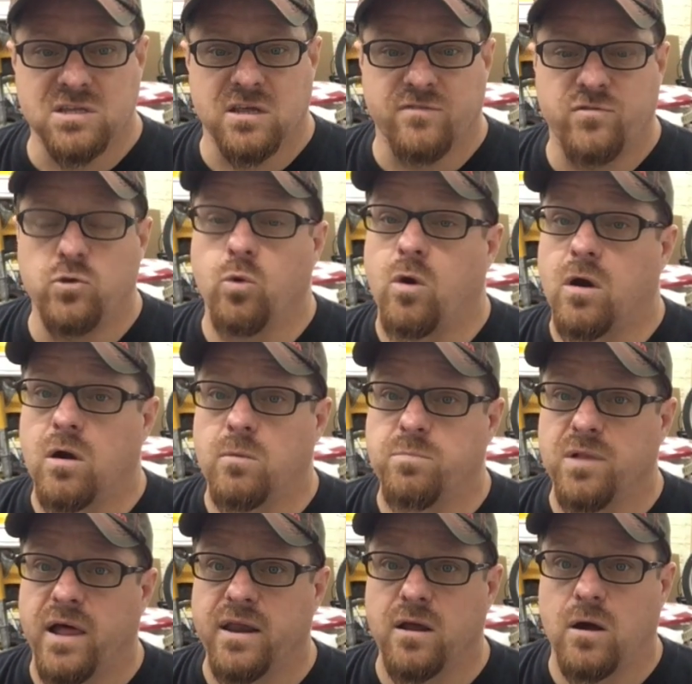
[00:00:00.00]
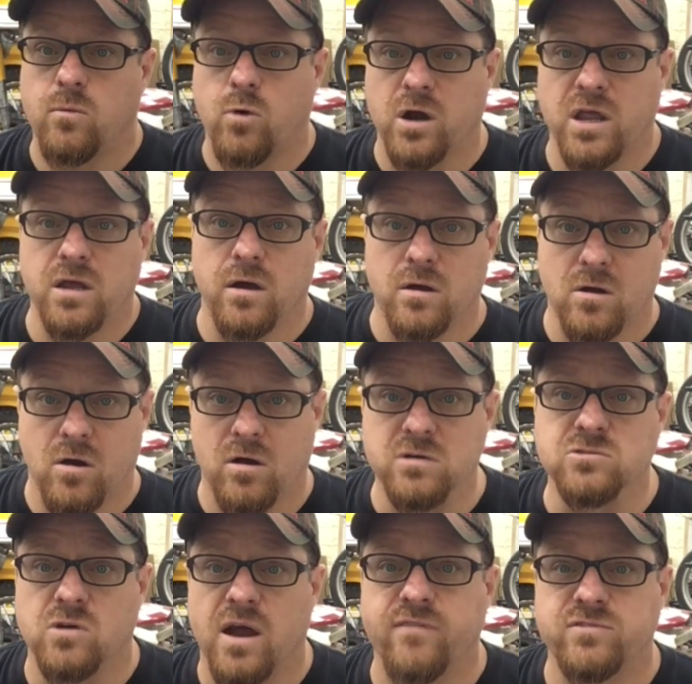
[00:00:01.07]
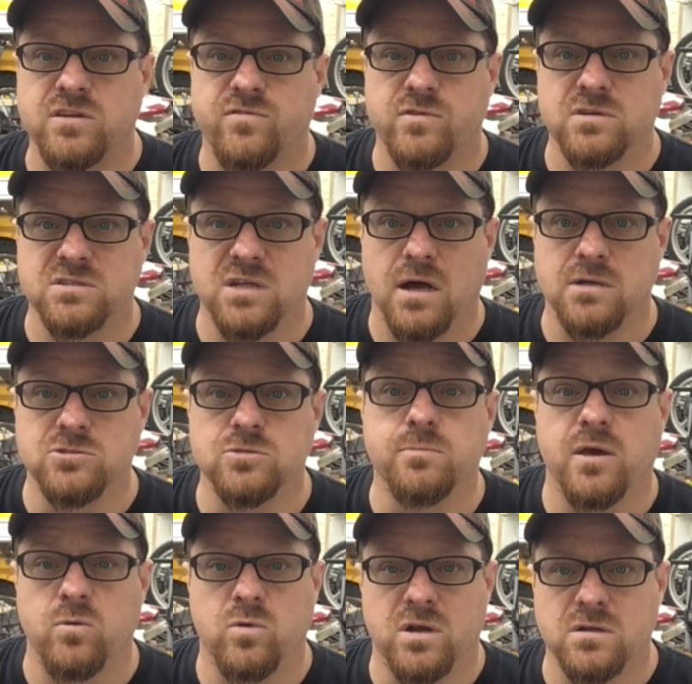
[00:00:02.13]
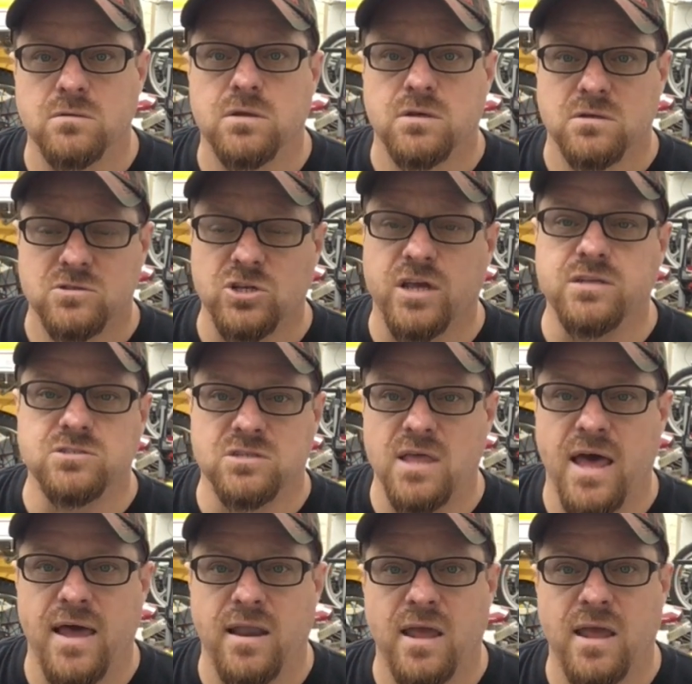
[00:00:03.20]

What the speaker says: If you are planning on working on cars or have different designs, you may want to change that,